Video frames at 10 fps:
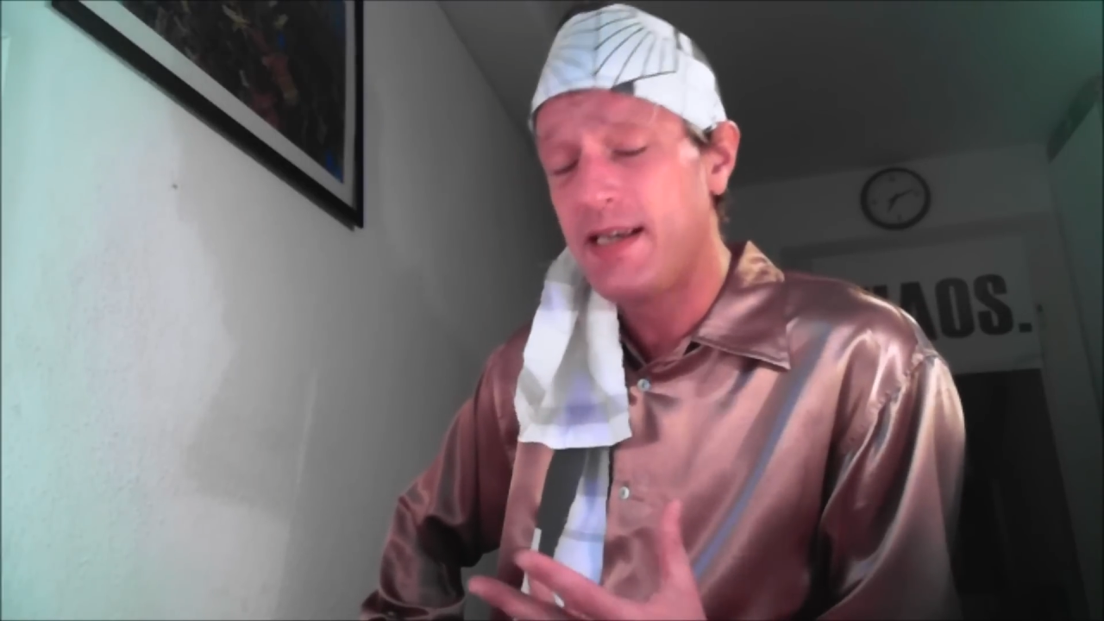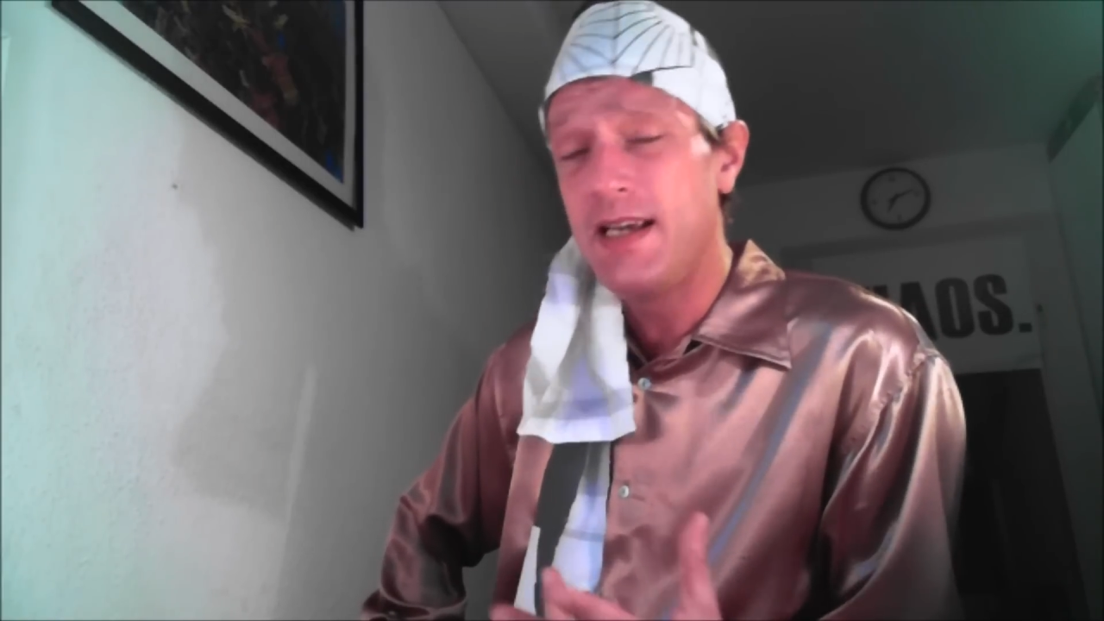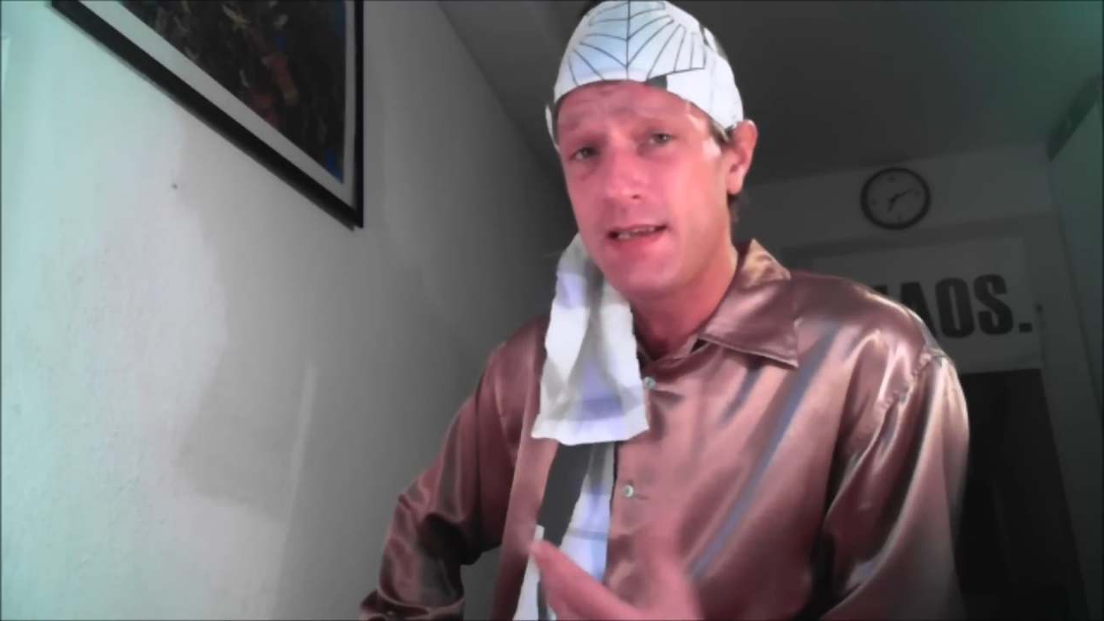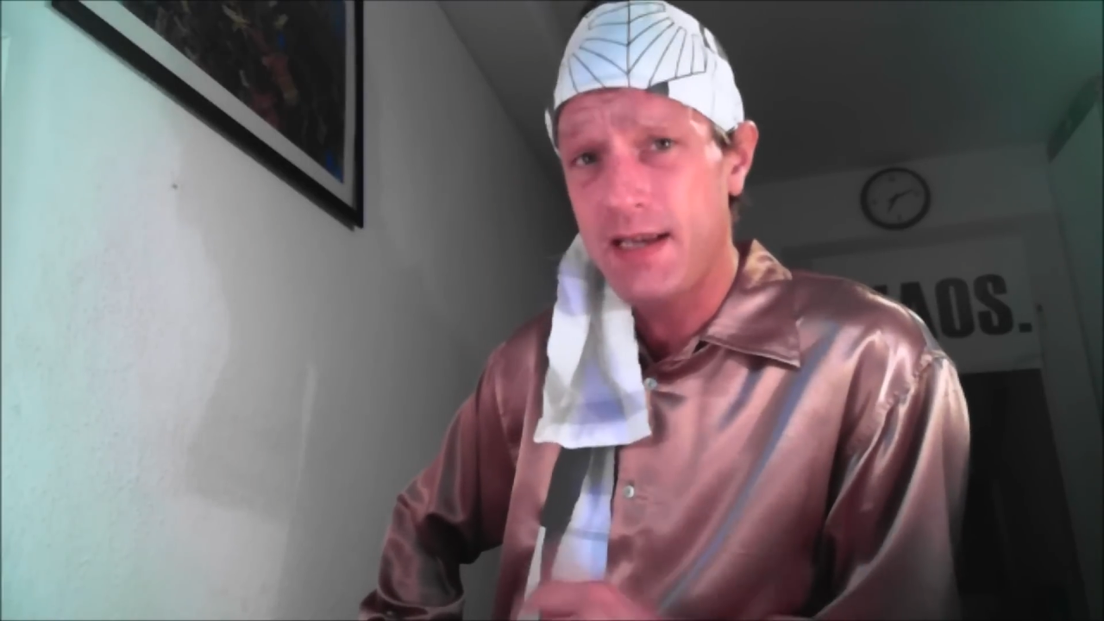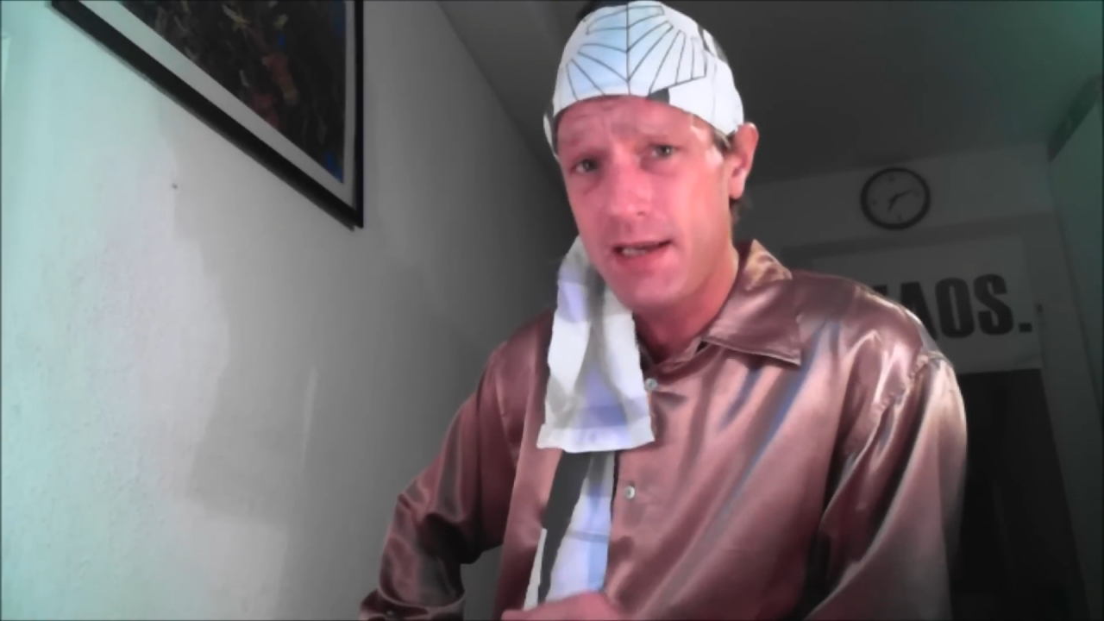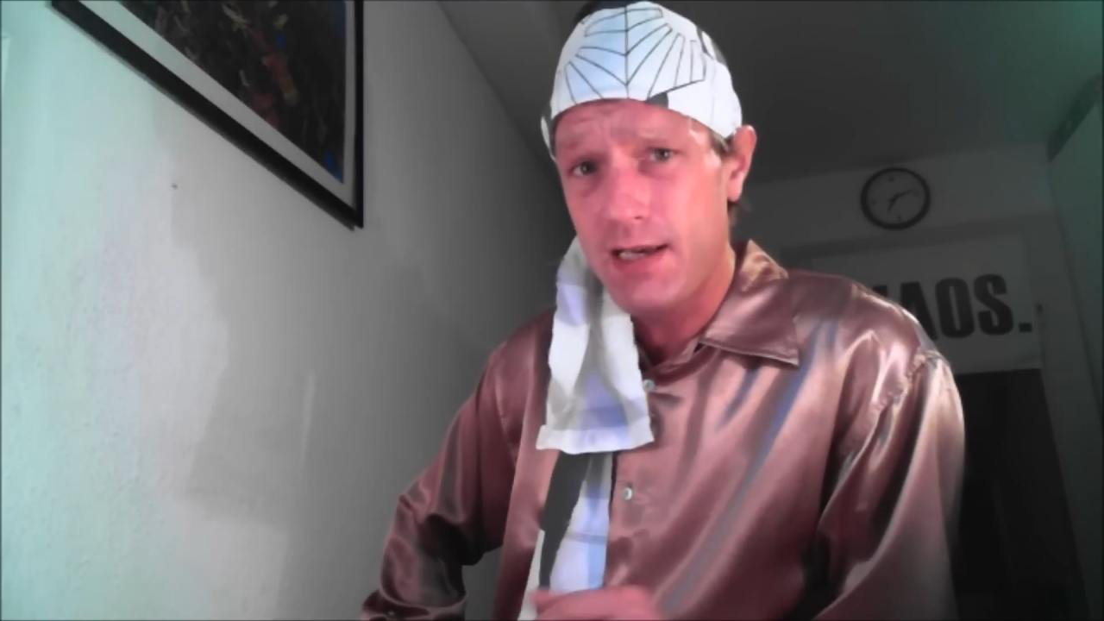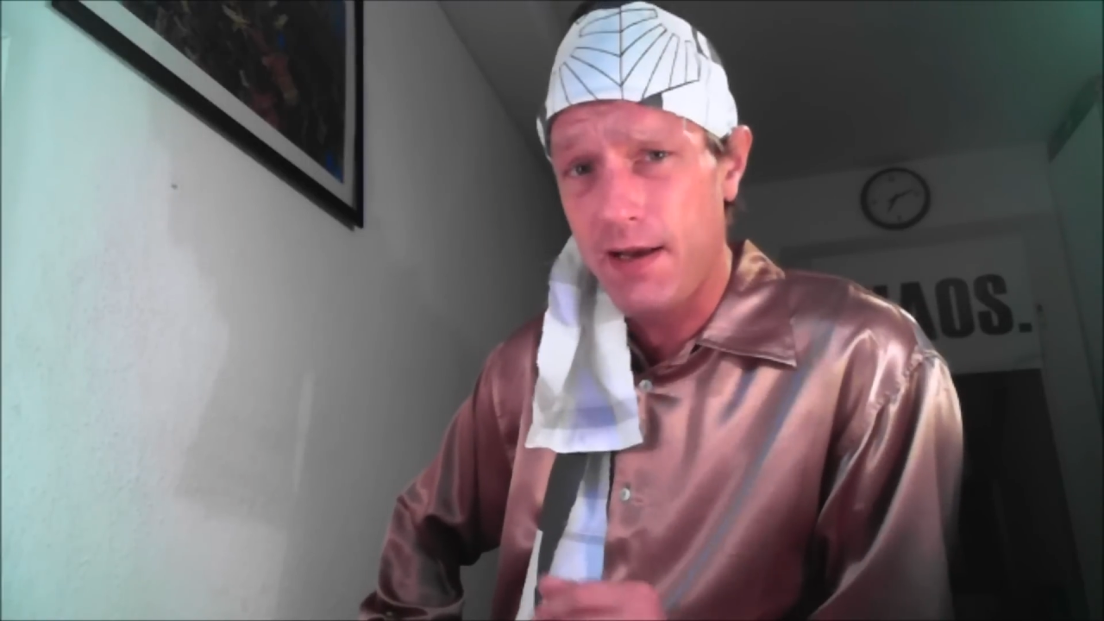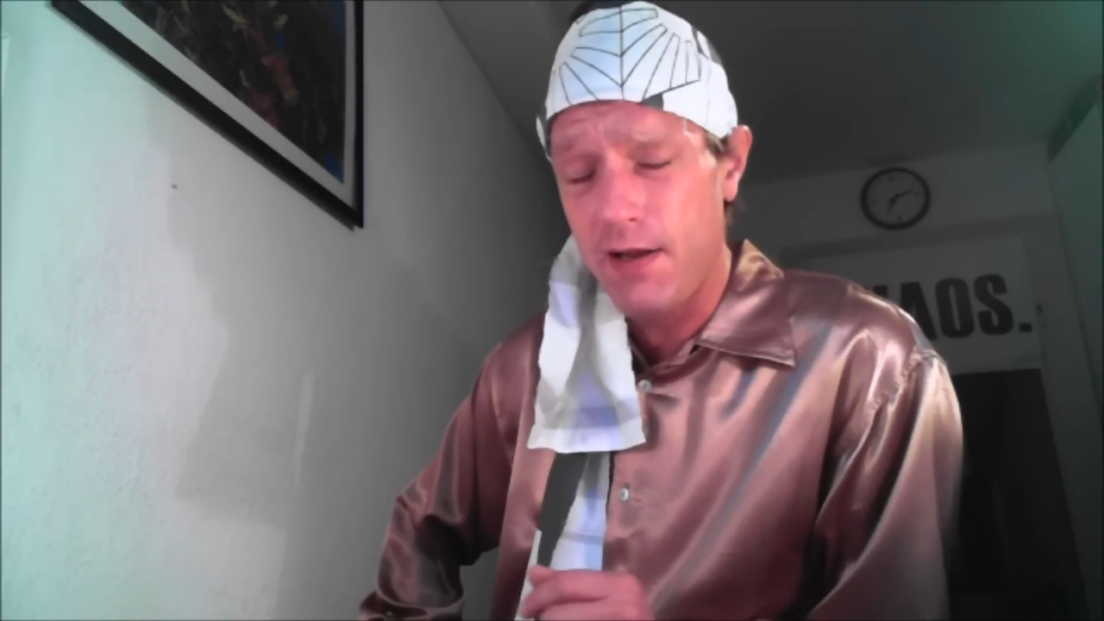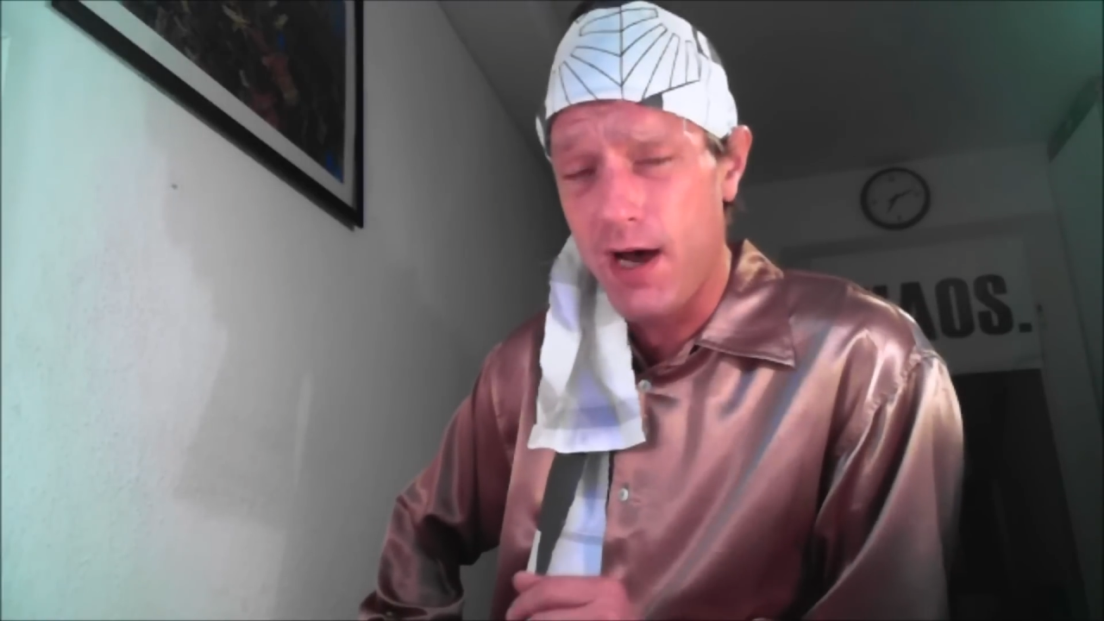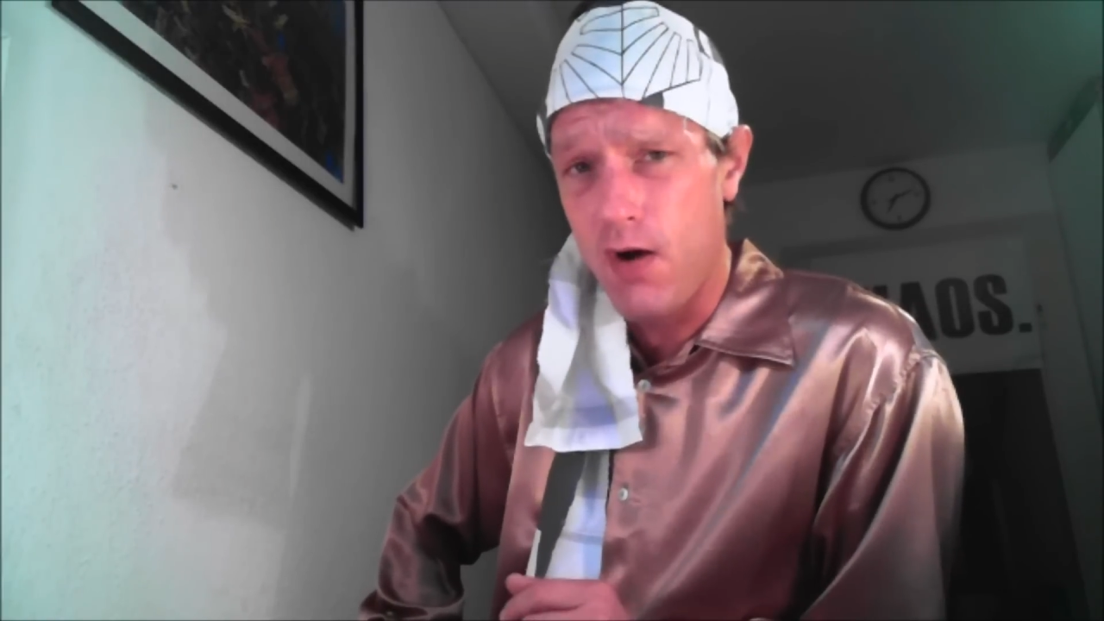tease it
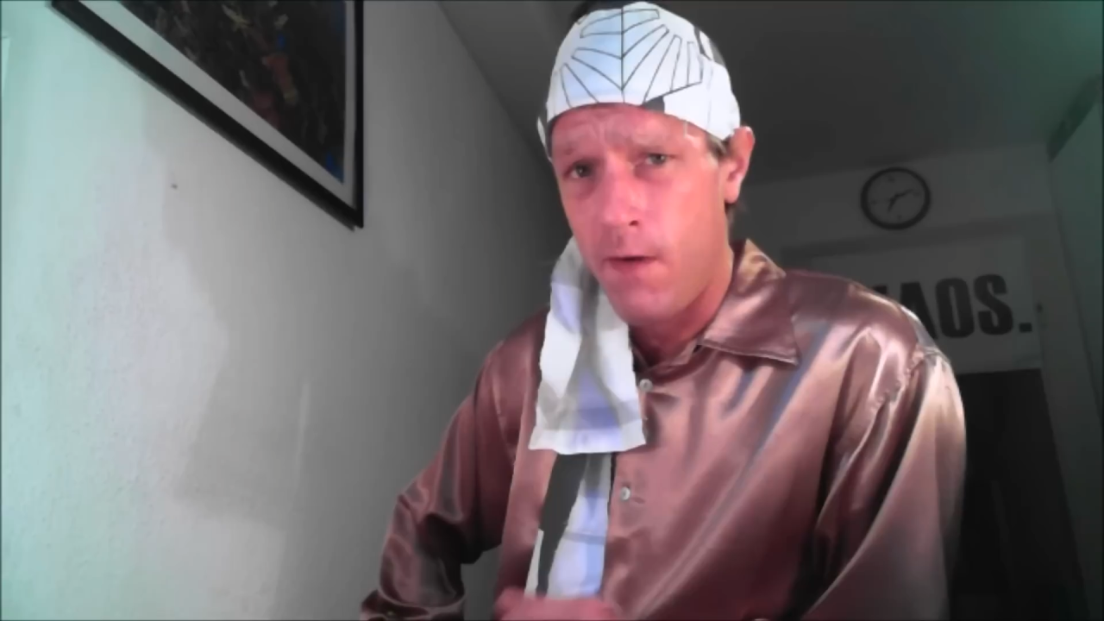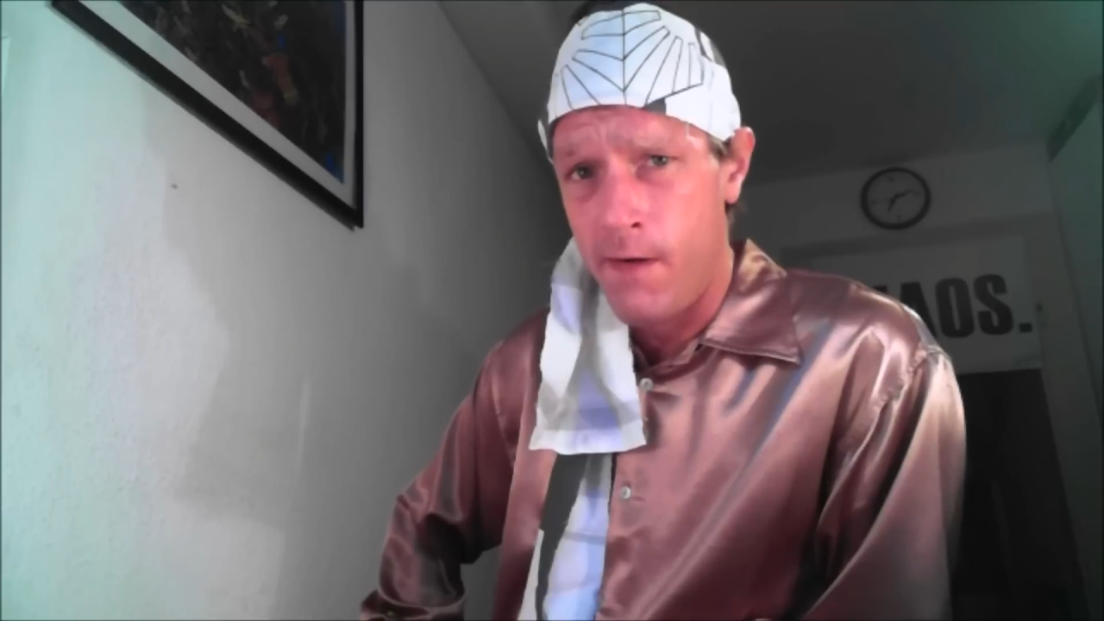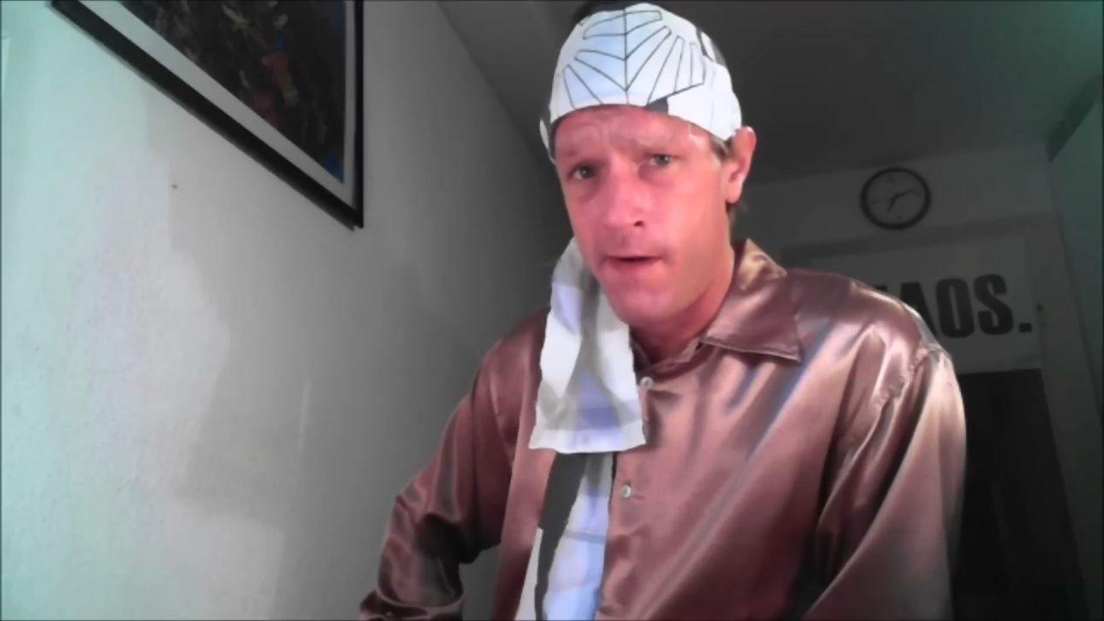now.